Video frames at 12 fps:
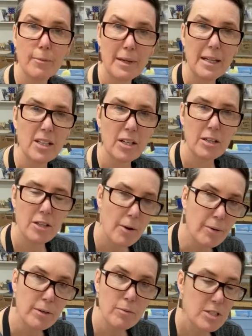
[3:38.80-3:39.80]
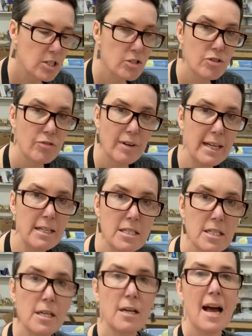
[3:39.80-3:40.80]
it be a little lower, which is great.
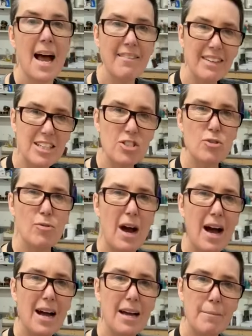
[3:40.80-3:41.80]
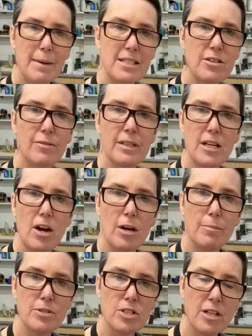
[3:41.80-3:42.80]
Having it too high makes it really hard.
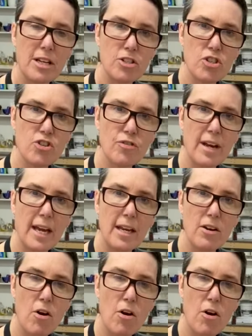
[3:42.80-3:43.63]
It puts a lot of strain